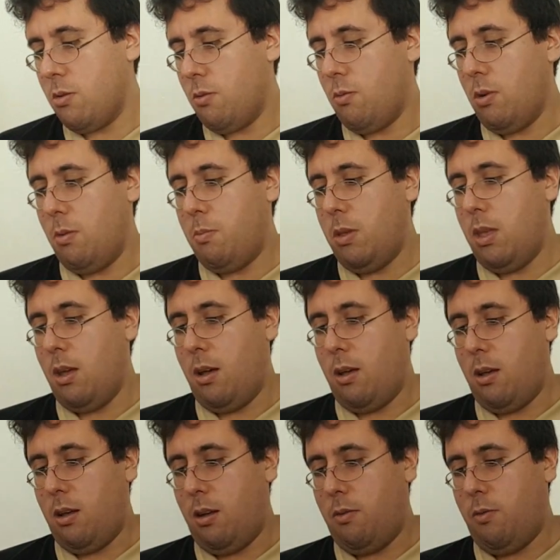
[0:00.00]
will be
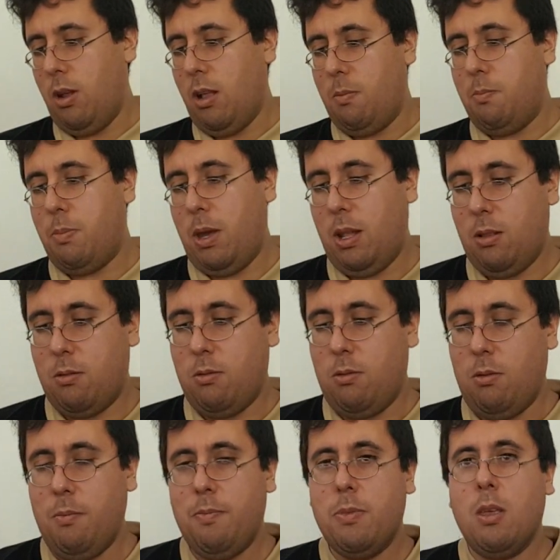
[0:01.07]
a real pain to
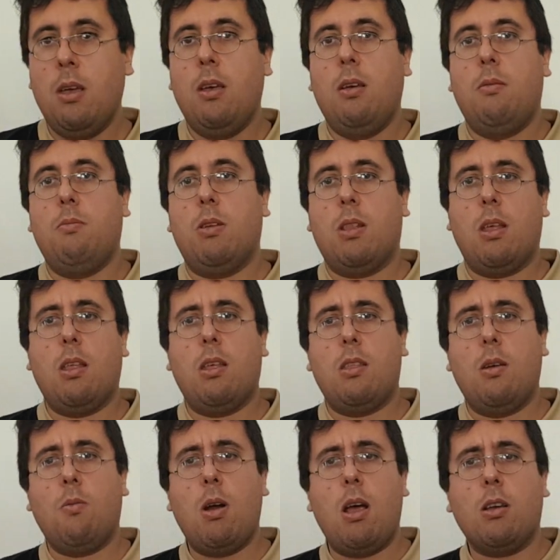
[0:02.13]
do, but
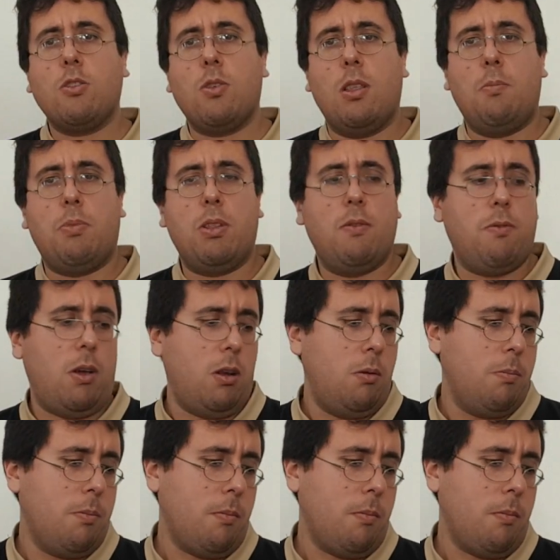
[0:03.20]
they were actually pretty fun.